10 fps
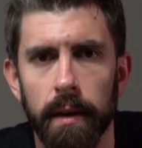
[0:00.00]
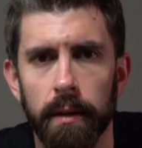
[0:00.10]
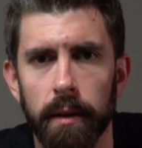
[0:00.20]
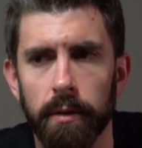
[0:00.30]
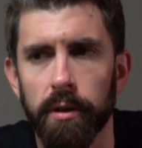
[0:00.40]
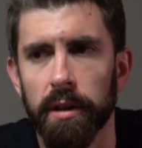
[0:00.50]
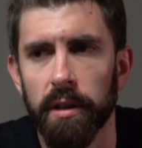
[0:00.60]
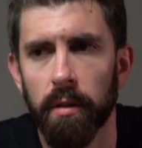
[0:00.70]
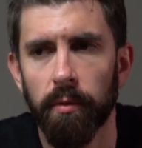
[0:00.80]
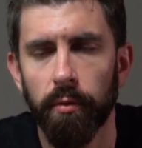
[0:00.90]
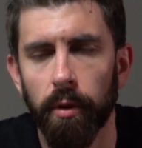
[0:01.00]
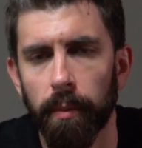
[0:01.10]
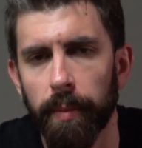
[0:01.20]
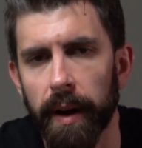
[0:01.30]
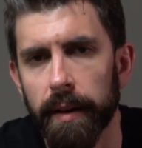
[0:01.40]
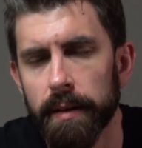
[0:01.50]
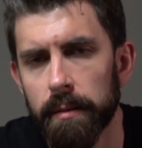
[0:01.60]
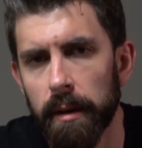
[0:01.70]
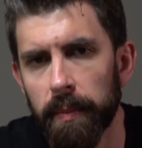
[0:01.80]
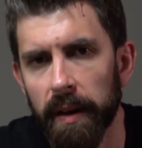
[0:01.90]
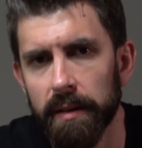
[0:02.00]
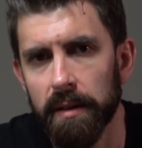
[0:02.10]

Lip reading: that you should consider before buying the Zim Apex,